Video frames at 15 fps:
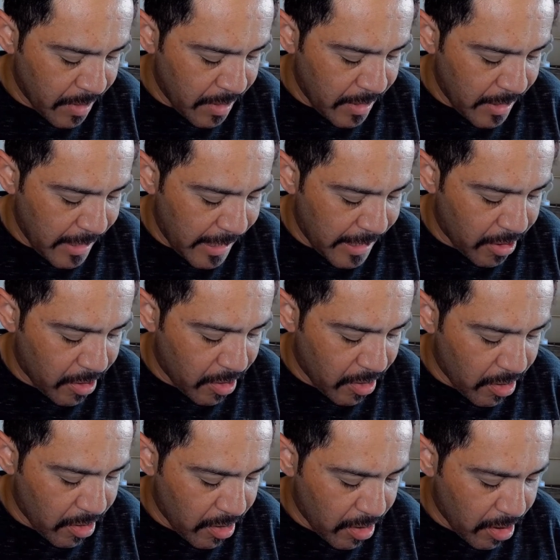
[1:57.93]
and
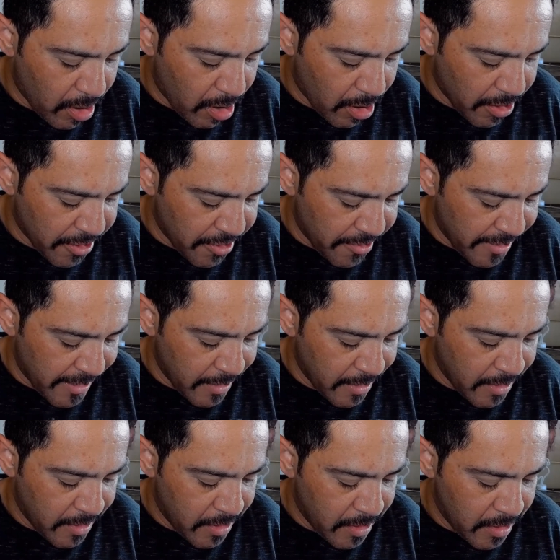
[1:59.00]
arguing
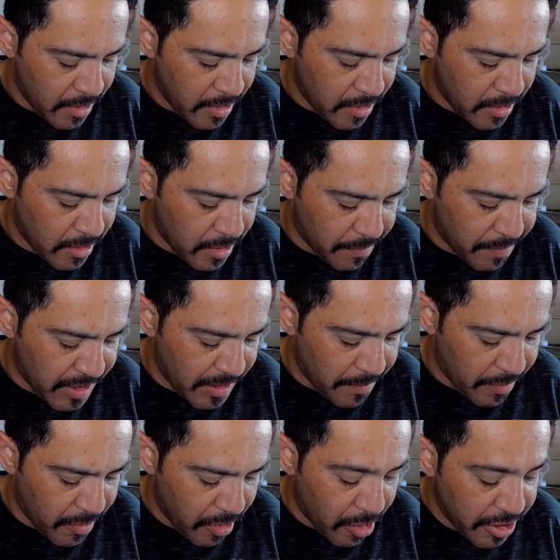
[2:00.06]
the people
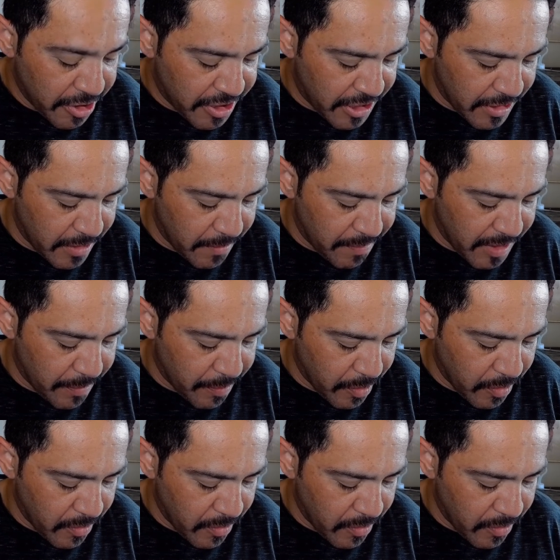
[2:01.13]
urging the people